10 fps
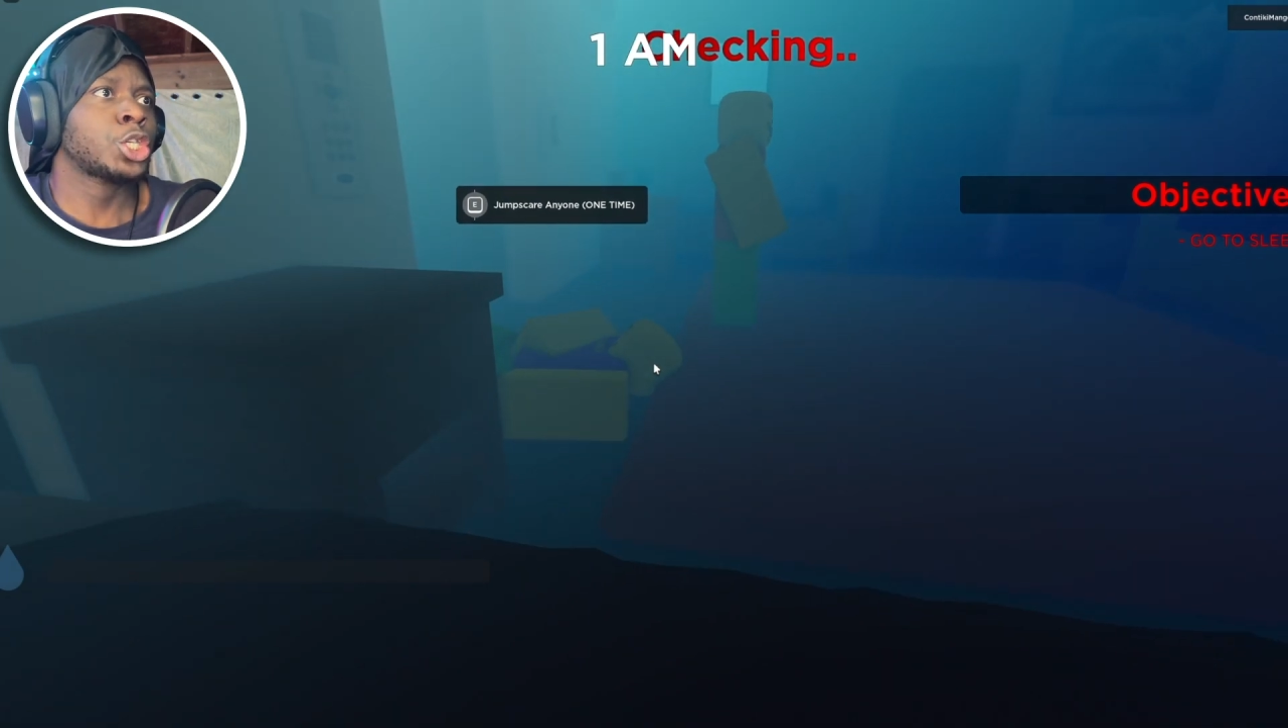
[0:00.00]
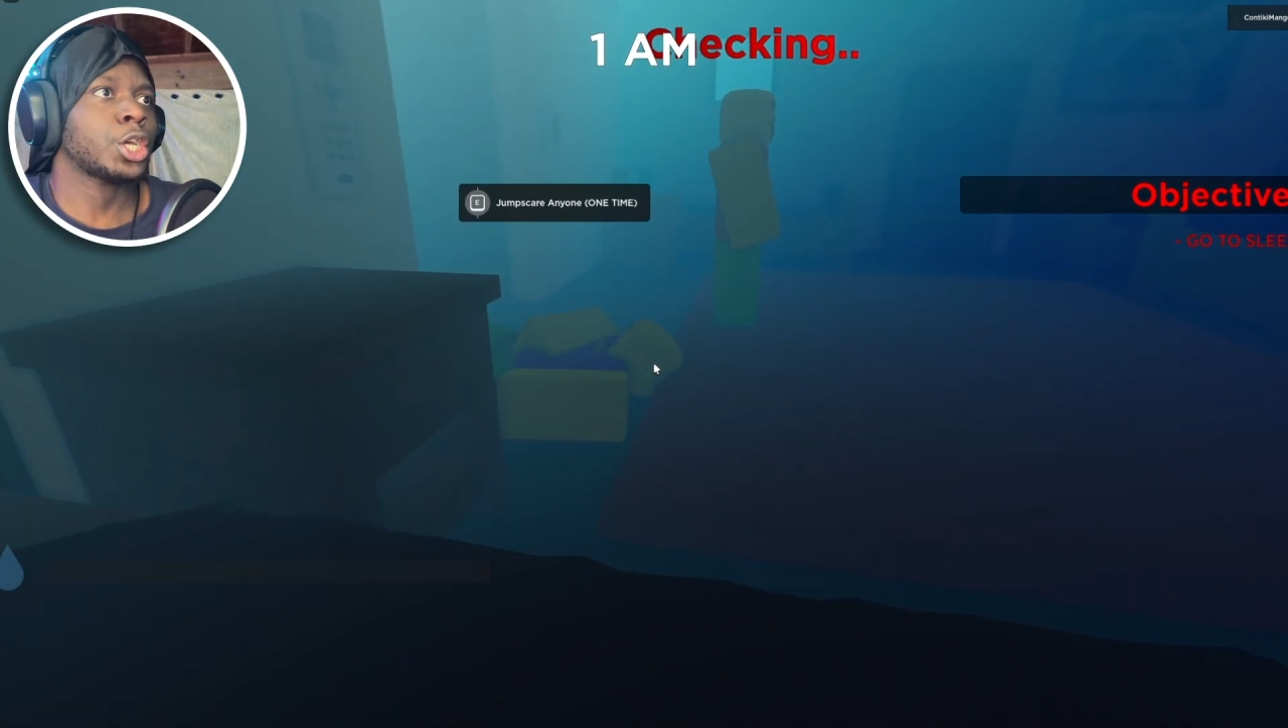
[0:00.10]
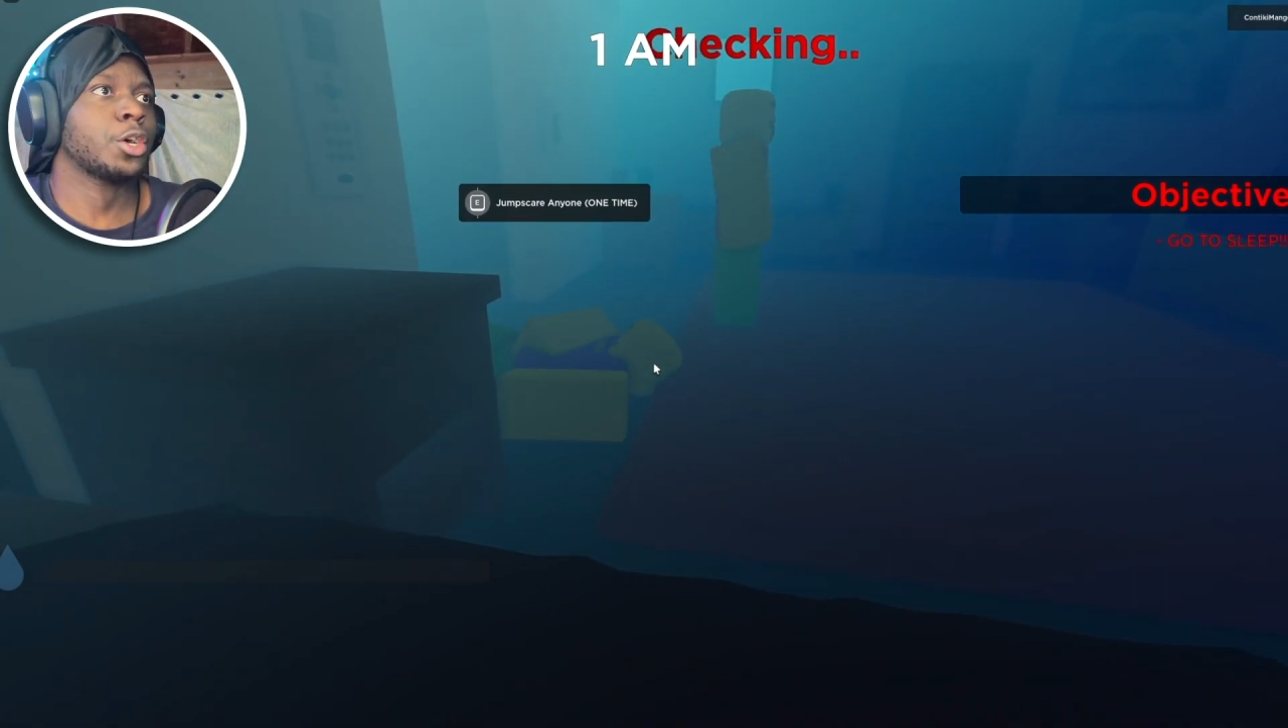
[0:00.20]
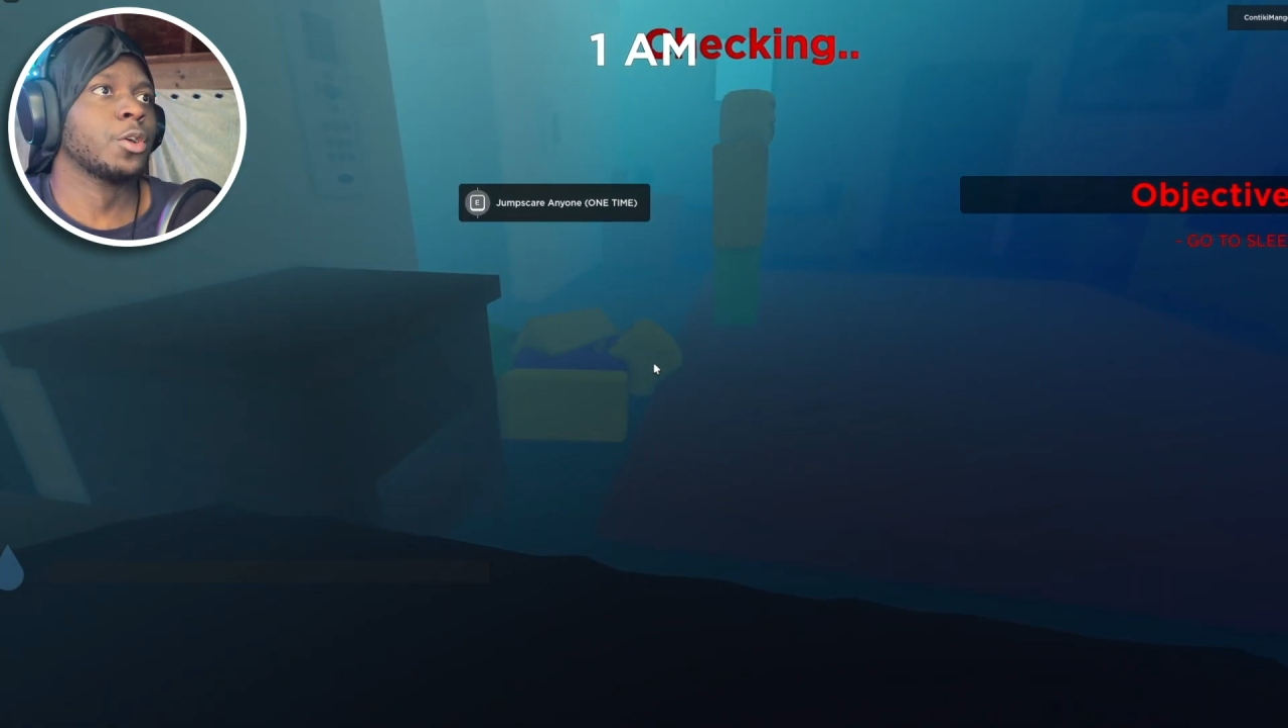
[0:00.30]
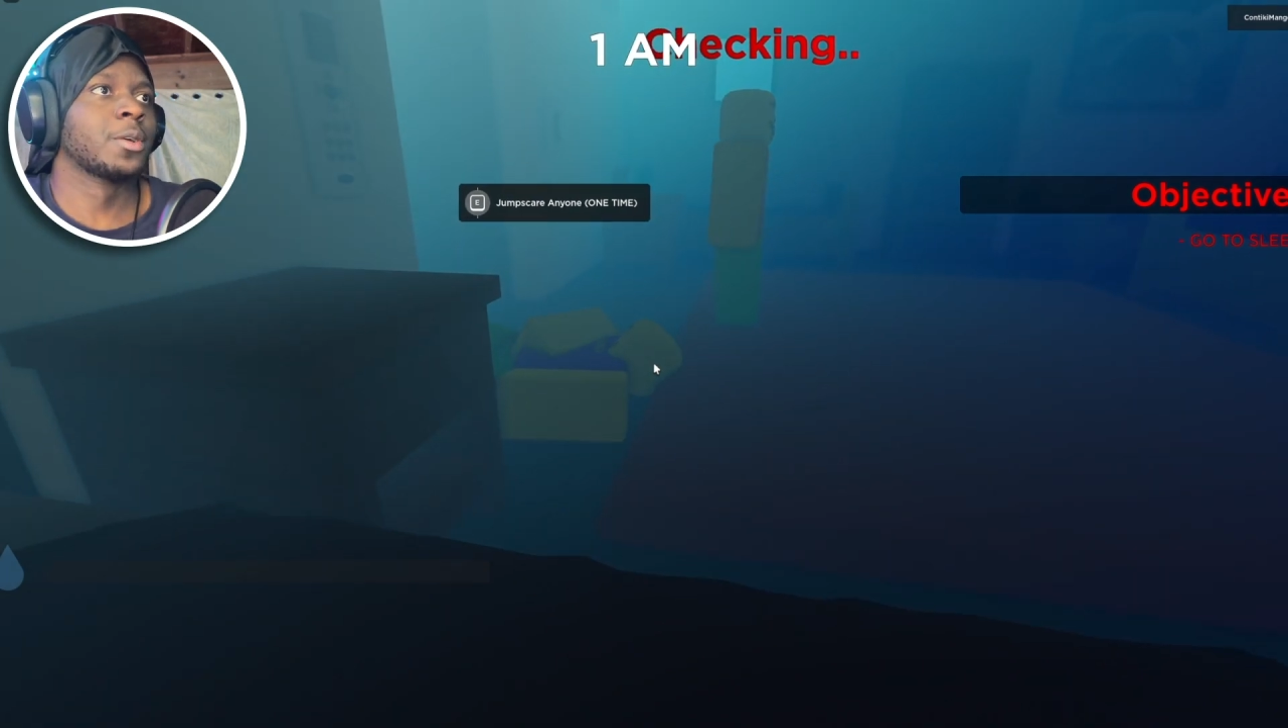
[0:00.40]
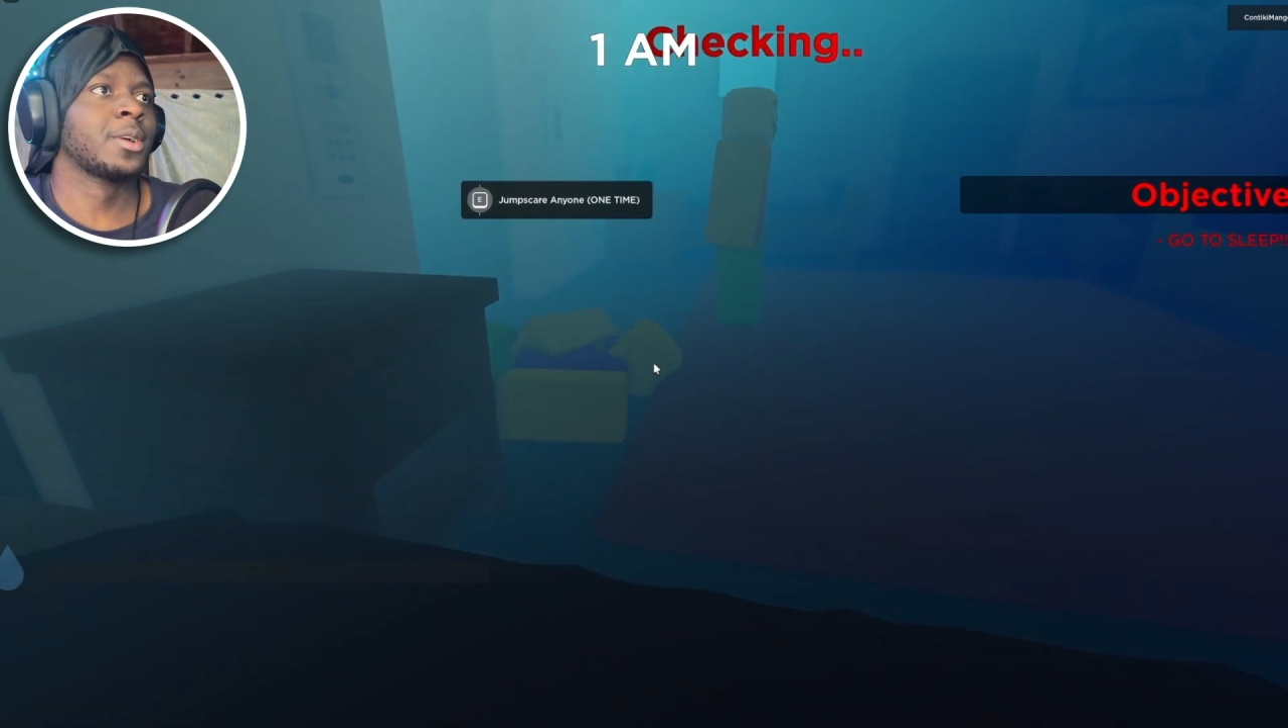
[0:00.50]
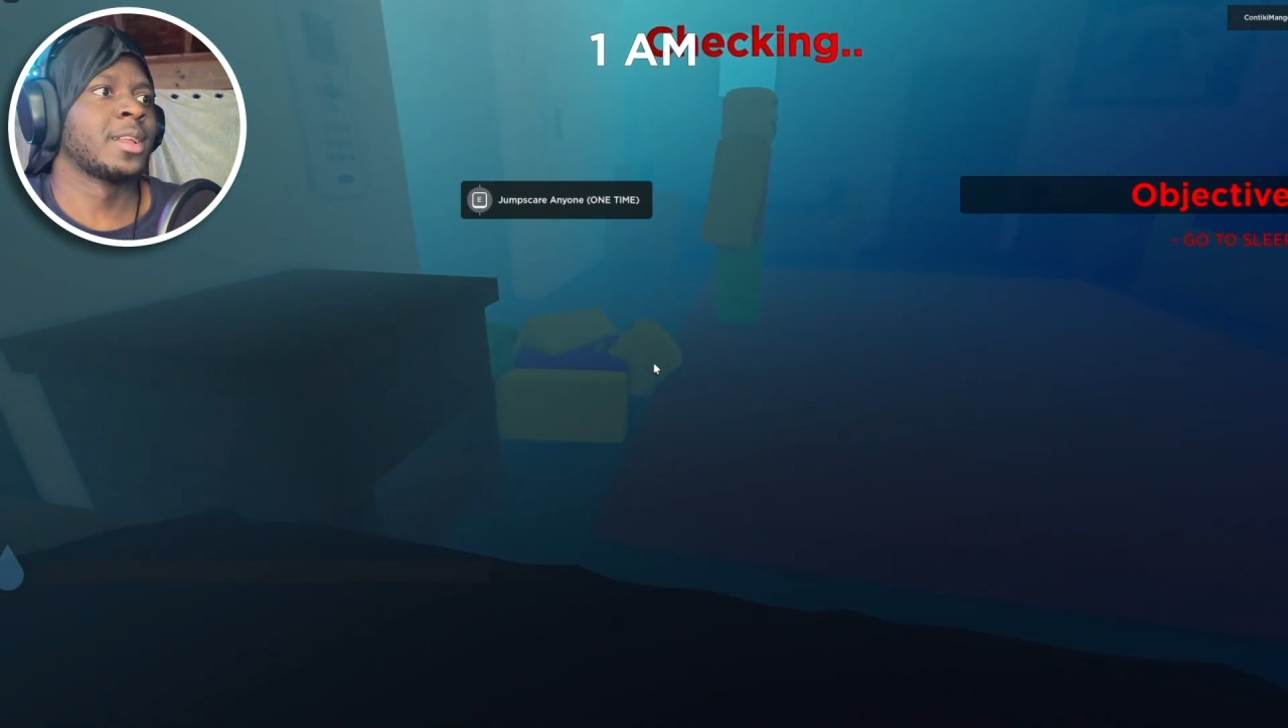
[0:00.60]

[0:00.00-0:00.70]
You!